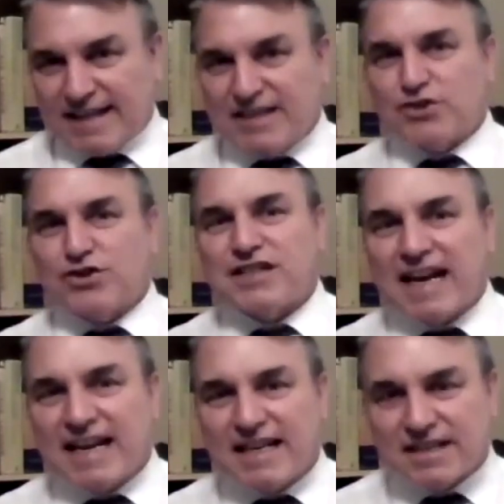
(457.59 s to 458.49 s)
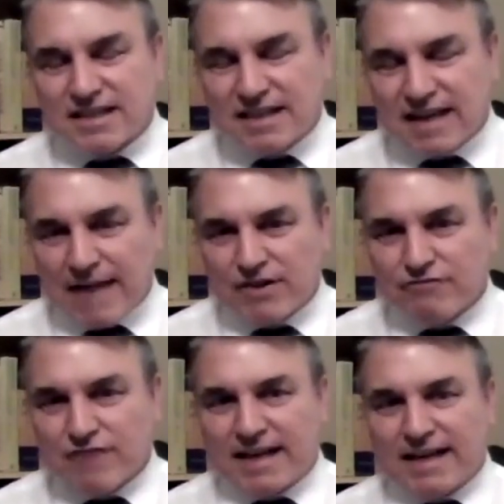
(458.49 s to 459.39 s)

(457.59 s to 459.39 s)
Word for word: instantaneously, having read